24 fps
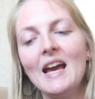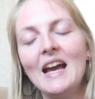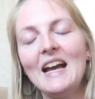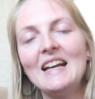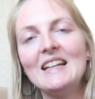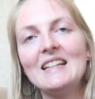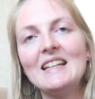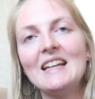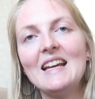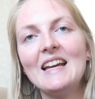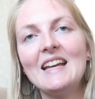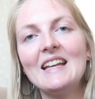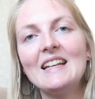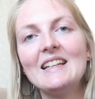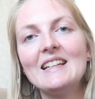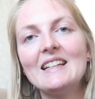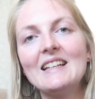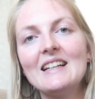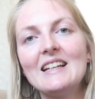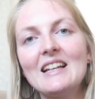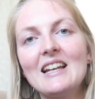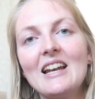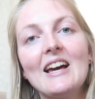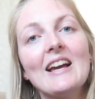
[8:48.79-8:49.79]
And
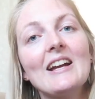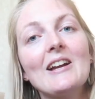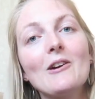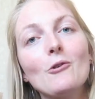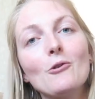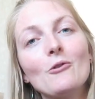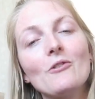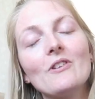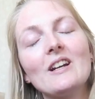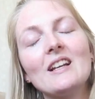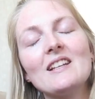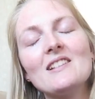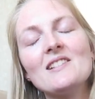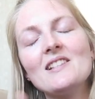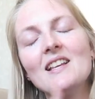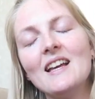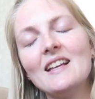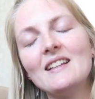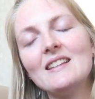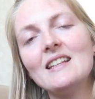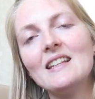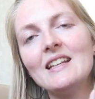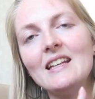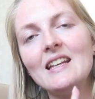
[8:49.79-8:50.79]
then like I already
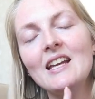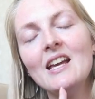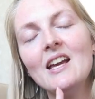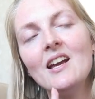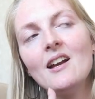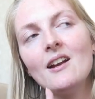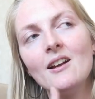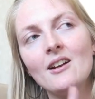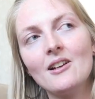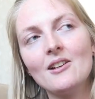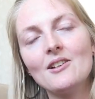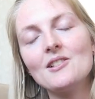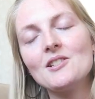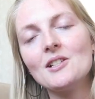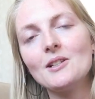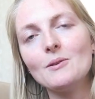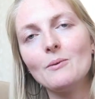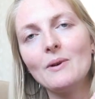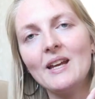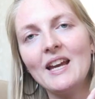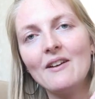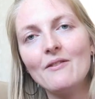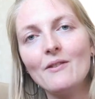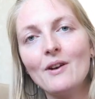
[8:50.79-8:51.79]
said, the
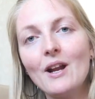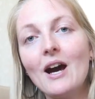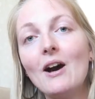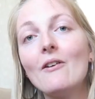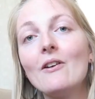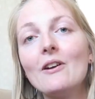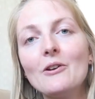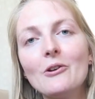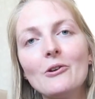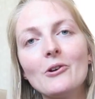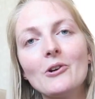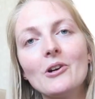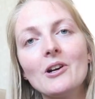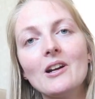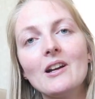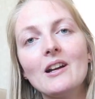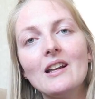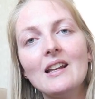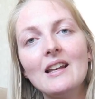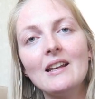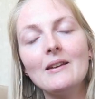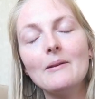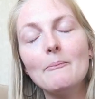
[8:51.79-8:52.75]
closet we have now in our